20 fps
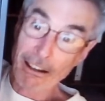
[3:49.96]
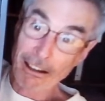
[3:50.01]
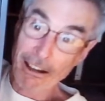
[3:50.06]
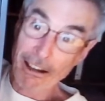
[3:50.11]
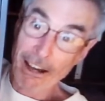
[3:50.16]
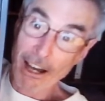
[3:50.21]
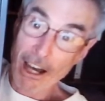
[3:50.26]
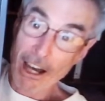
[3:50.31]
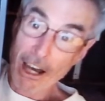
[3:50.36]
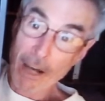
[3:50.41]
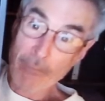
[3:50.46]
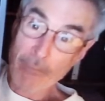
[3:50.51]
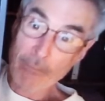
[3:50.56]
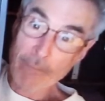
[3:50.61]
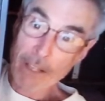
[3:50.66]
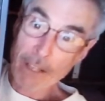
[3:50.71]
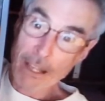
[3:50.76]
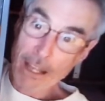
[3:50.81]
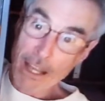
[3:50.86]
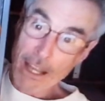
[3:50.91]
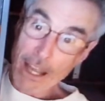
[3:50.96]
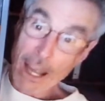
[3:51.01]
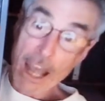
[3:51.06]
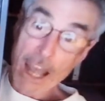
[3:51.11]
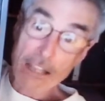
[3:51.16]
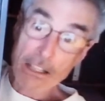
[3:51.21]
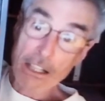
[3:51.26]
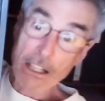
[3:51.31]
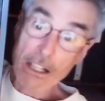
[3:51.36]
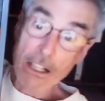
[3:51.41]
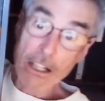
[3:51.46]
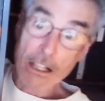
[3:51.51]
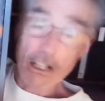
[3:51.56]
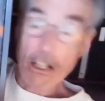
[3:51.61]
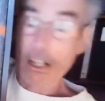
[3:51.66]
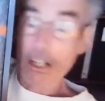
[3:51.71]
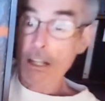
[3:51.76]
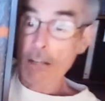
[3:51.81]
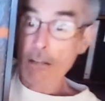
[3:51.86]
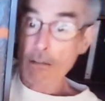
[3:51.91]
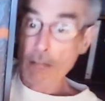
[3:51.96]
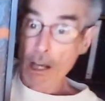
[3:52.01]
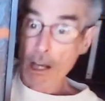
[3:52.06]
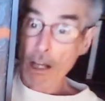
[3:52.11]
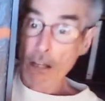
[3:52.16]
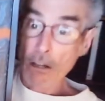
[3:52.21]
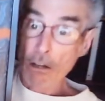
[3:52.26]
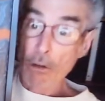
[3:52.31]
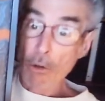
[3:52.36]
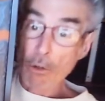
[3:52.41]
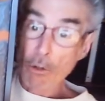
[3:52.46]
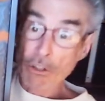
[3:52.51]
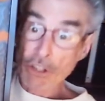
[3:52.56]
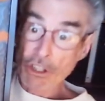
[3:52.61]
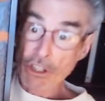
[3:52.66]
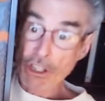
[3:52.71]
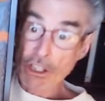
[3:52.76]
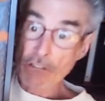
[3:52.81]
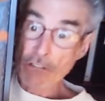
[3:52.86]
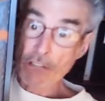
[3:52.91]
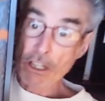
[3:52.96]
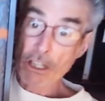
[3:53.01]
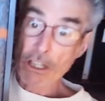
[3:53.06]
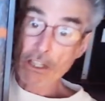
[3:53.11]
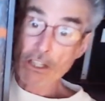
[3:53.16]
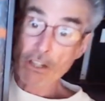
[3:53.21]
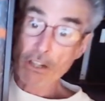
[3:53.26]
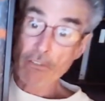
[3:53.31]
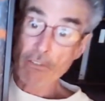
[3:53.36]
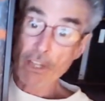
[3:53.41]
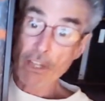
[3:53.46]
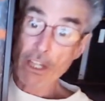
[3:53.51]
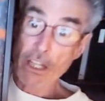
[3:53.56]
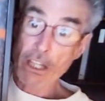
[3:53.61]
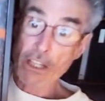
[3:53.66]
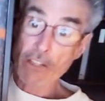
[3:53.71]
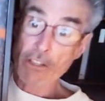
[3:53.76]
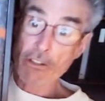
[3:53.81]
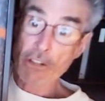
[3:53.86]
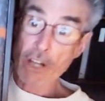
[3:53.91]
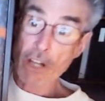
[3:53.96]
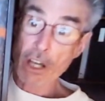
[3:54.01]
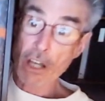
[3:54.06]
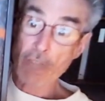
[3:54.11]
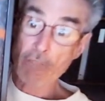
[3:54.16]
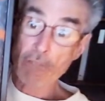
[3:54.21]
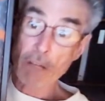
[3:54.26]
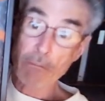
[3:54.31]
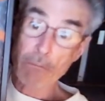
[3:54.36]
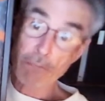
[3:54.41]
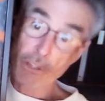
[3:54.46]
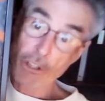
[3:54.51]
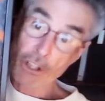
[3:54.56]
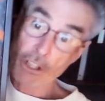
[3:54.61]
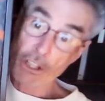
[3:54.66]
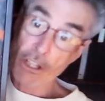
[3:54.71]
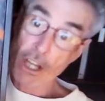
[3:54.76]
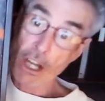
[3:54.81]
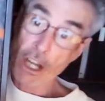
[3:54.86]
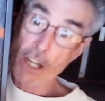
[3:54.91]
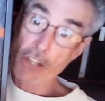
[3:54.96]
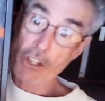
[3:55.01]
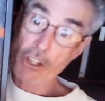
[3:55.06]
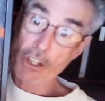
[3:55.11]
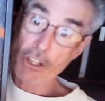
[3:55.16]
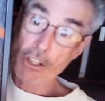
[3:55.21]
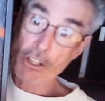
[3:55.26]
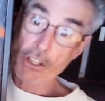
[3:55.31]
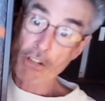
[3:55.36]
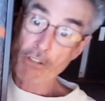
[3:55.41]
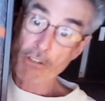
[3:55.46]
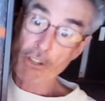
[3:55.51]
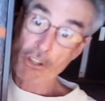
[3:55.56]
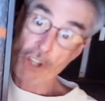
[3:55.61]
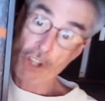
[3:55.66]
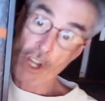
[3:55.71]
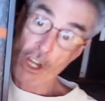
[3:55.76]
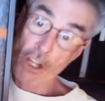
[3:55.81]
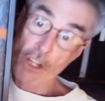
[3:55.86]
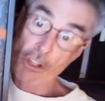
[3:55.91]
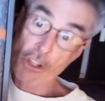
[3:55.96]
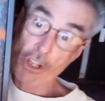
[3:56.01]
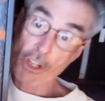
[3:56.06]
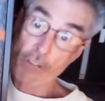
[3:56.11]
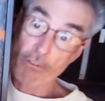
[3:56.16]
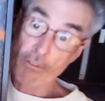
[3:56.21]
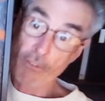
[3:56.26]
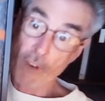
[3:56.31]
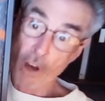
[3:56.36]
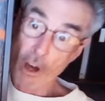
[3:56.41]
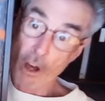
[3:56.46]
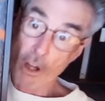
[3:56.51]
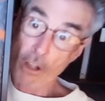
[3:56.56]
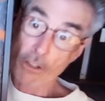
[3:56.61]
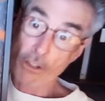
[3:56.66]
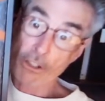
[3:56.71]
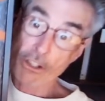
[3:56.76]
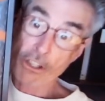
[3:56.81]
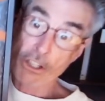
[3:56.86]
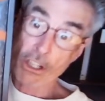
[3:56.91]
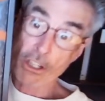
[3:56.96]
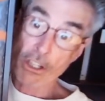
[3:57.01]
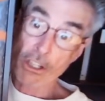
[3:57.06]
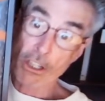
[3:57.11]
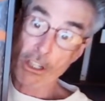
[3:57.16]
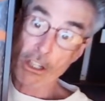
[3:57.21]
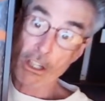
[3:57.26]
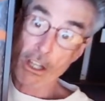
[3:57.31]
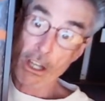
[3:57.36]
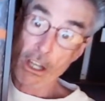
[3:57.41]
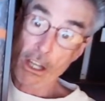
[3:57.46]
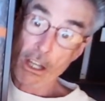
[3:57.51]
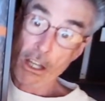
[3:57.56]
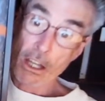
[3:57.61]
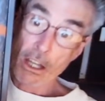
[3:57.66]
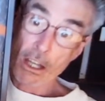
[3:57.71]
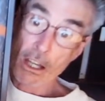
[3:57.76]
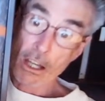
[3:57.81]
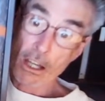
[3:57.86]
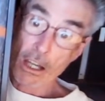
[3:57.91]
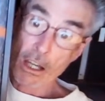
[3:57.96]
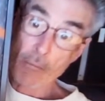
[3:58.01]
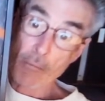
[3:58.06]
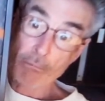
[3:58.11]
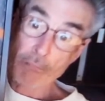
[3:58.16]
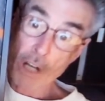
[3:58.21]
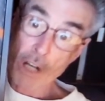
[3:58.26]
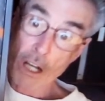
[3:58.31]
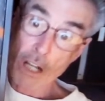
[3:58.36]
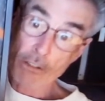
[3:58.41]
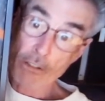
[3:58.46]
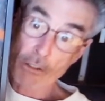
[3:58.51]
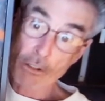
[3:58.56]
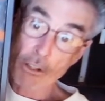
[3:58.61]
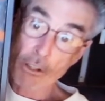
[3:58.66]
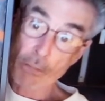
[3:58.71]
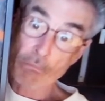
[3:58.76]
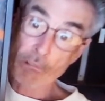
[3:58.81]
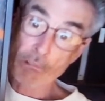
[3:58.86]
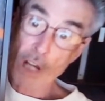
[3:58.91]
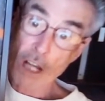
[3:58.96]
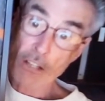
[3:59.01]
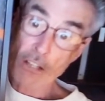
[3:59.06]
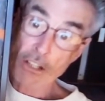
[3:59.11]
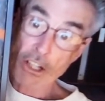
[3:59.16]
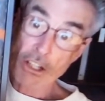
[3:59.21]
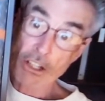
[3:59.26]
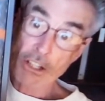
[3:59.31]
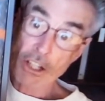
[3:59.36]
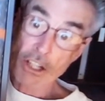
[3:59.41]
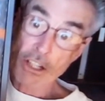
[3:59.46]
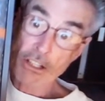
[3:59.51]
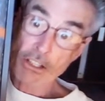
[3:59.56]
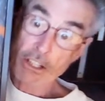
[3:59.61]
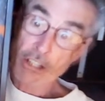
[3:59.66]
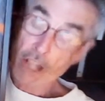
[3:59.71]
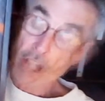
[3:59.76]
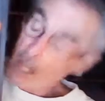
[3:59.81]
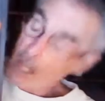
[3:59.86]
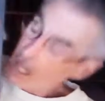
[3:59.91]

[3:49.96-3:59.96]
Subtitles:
And did a whole series of these representations of the changing faults and the earth processes.